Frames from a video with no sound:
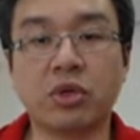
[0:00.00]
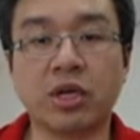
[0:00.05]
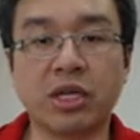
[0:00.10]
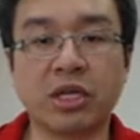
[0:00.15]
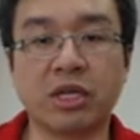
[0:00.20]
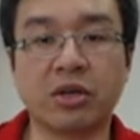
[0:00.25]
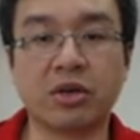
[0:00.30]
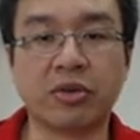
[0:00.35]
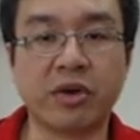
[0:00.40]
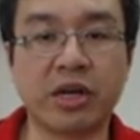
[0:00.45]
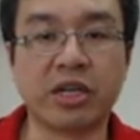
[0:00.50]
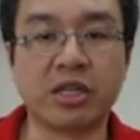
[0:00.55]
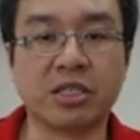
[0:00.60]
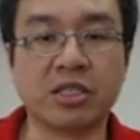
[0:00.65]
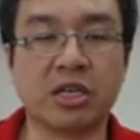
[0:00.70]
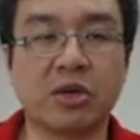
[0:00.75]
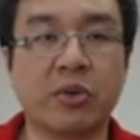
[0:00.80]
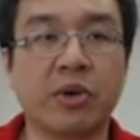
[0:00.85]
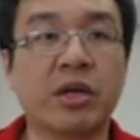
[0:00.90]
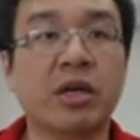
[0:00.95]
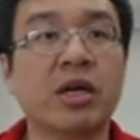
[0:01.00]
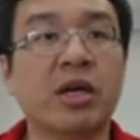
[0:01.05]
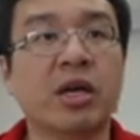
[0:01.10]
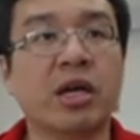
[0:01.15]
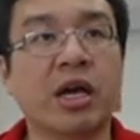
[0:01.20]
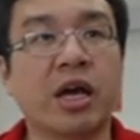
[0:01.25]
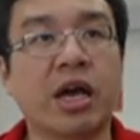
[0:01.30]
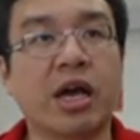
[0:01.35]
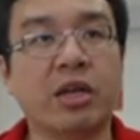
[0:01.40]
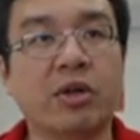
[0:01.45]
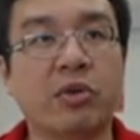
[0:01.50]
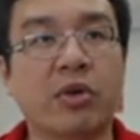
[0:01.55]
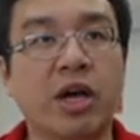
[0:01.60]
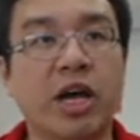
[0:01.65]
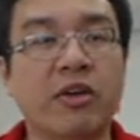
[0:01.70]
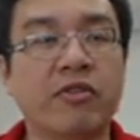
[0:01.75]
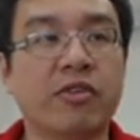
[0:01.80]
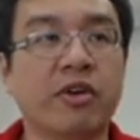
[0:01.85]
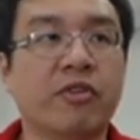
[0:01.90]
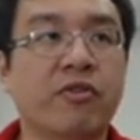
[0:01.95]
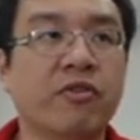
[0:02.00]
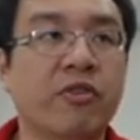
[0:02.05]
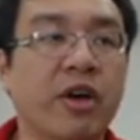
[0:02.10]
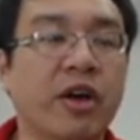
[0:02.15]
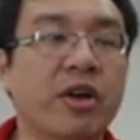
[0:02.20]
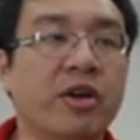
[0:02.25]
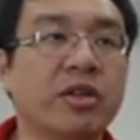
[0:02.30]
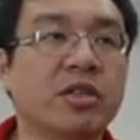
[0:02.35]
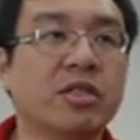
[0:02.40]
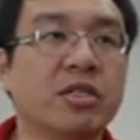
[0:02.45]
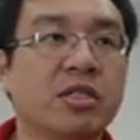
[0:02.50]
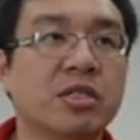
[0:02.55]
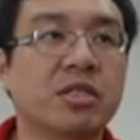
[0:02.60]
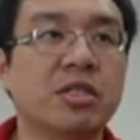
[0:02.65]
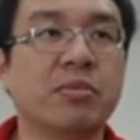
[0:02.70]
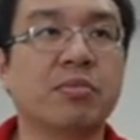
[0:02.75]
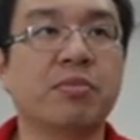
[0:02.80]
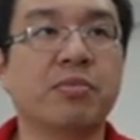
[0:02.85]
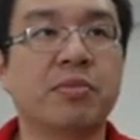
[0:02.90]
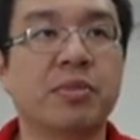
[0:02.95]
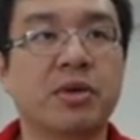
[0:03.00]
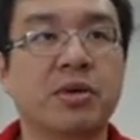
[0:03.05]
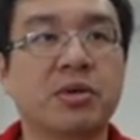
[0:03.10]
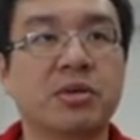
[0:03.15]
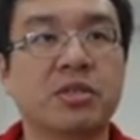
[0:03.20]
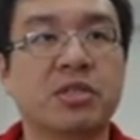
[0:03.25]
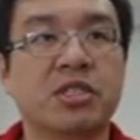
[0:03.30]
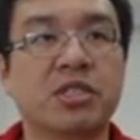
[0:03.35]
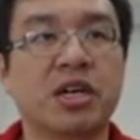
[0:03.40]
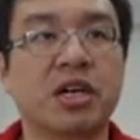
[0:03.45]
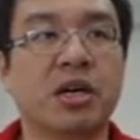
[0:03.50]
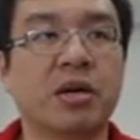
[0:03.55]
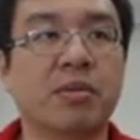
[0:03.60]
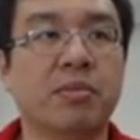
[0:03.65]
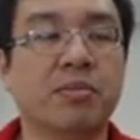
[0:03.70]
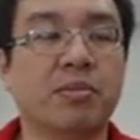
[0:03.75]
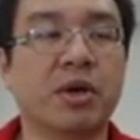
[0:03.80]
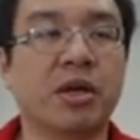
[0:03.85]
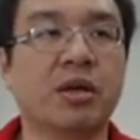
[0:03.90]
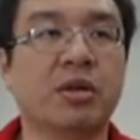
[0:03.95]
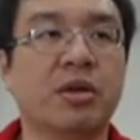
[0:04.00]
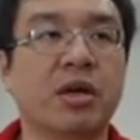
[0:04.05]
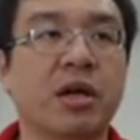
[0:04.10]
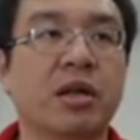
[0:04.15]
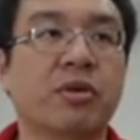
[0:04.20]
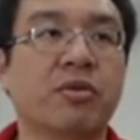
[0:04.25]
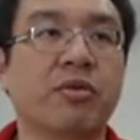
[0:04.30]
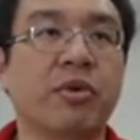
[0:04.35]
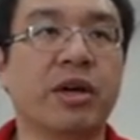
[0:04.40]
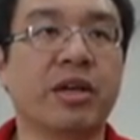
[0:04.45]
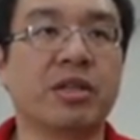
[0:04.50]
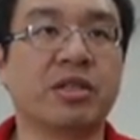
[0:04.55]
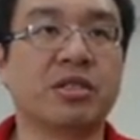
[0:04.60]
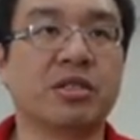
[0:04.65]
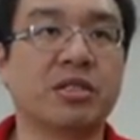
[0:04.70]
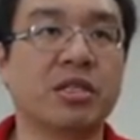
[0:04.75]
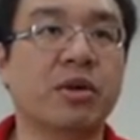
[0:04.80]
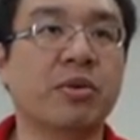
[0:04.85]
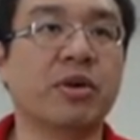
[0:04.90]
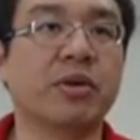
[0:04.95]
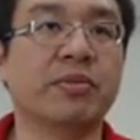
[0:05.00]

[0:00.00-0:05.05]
in the rank 7, and you have a very simple checkmate at rank 7.